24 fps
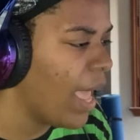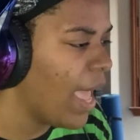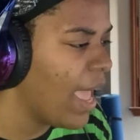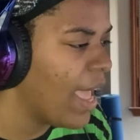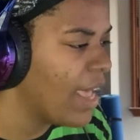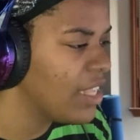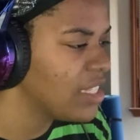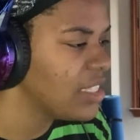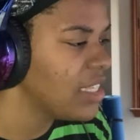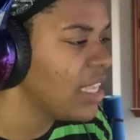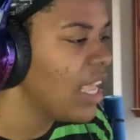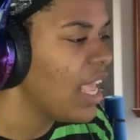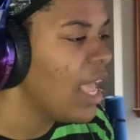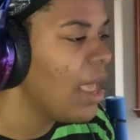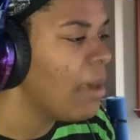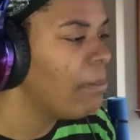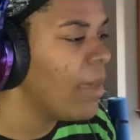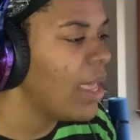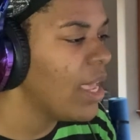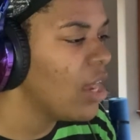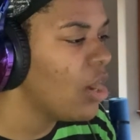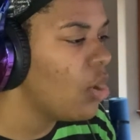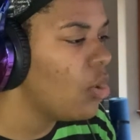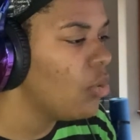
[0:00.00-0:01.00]
past,
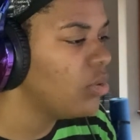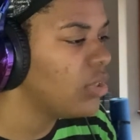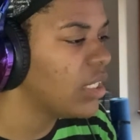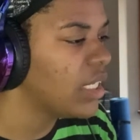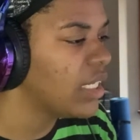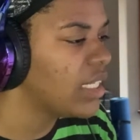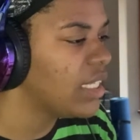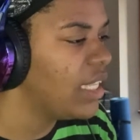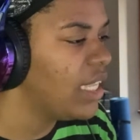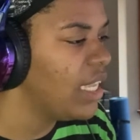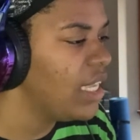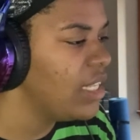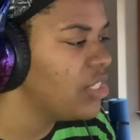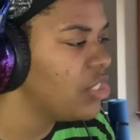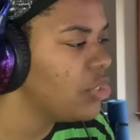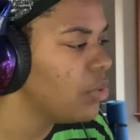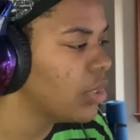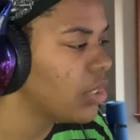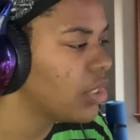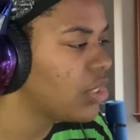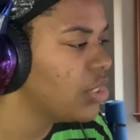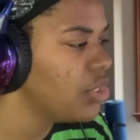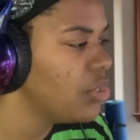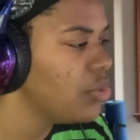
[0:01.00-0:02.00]
may hold the key
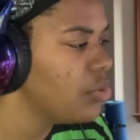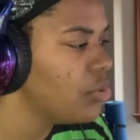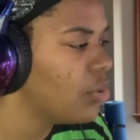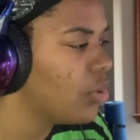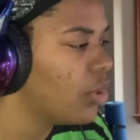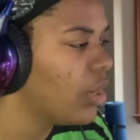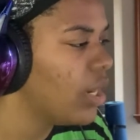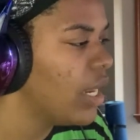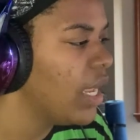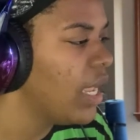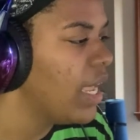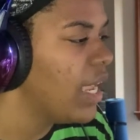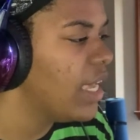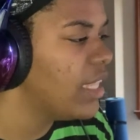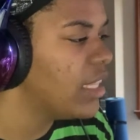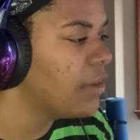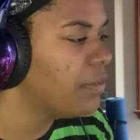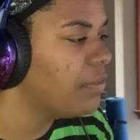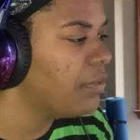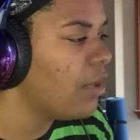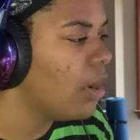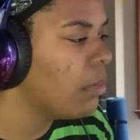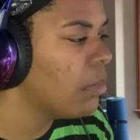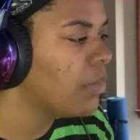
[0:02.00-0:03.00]
to a cure in
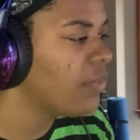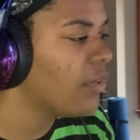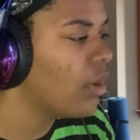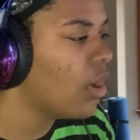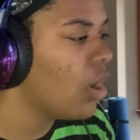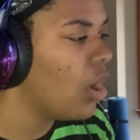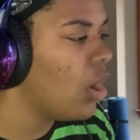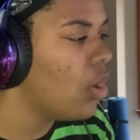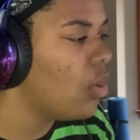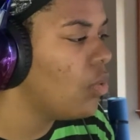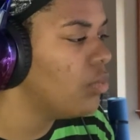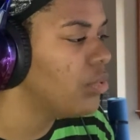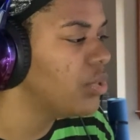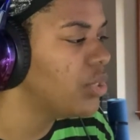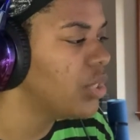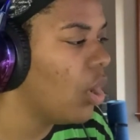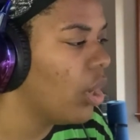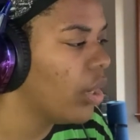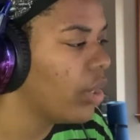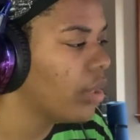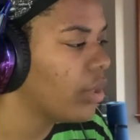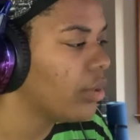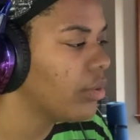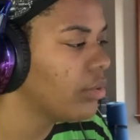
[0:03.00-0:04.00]
the form of her own
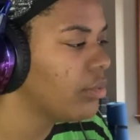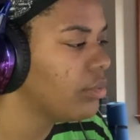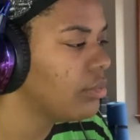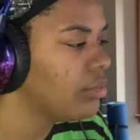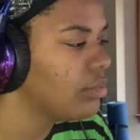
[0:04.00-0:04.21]
daughter.